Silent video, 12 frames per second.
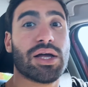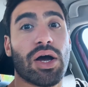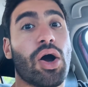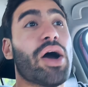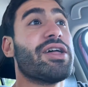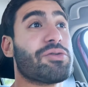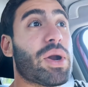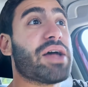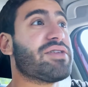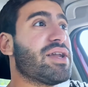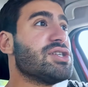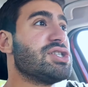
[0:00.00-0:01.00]
that's what
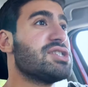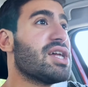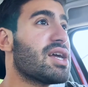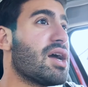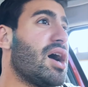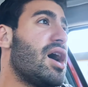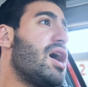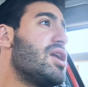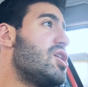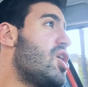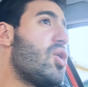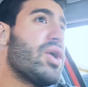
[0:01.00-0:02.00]
I said. And she's like,
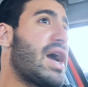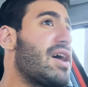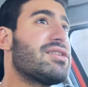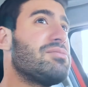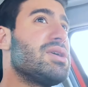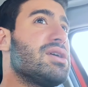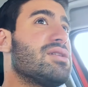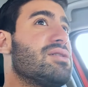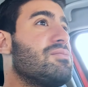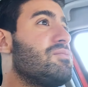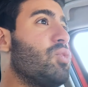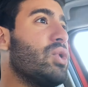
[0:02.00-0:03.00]
no, it has to be
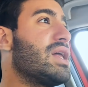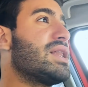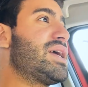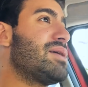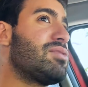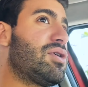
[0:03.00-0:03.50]
weekly in